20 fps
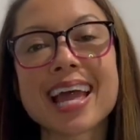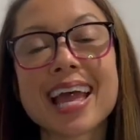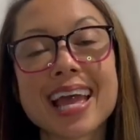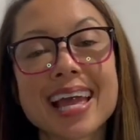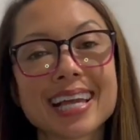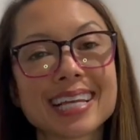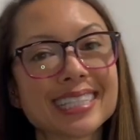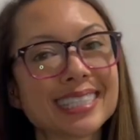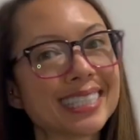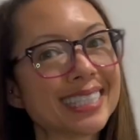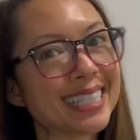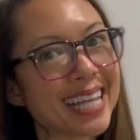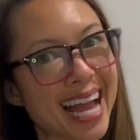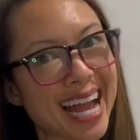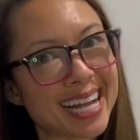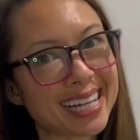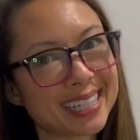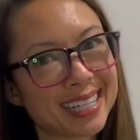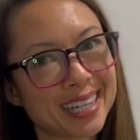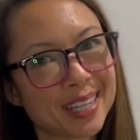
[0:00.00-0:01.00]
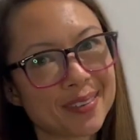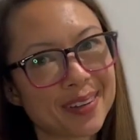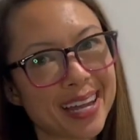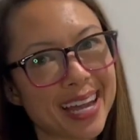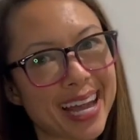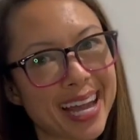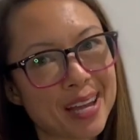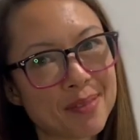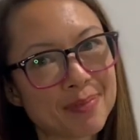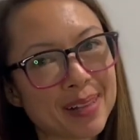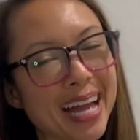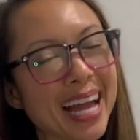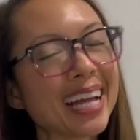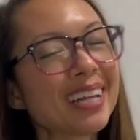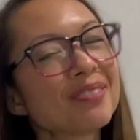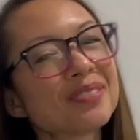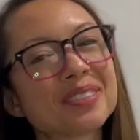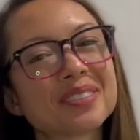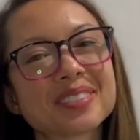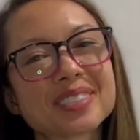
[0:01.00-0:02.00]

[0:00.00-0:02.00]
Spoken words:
exactly the way I had planned, which is